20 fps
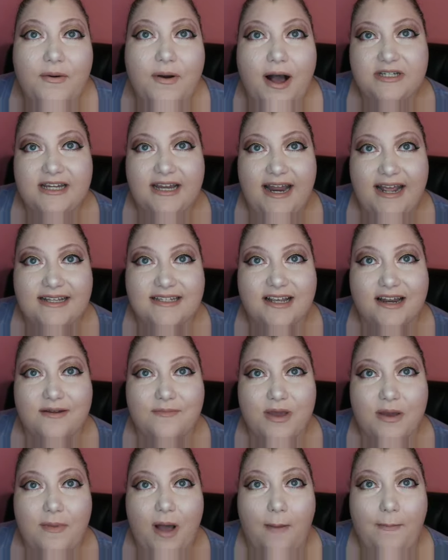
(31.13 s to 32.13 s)
And today's gonna
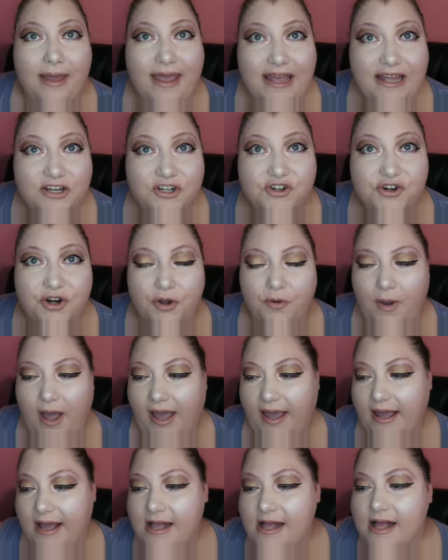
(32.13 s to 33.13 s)
be about my
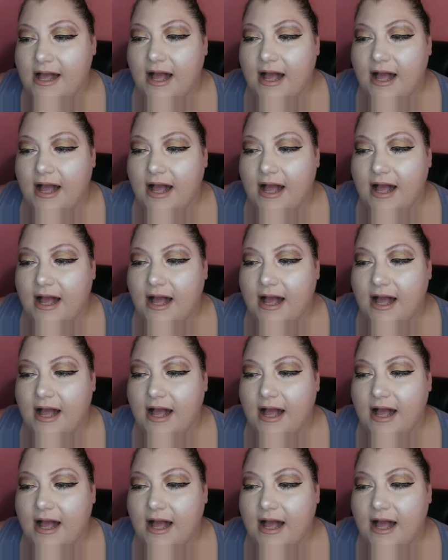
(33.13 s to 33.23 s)
entryway.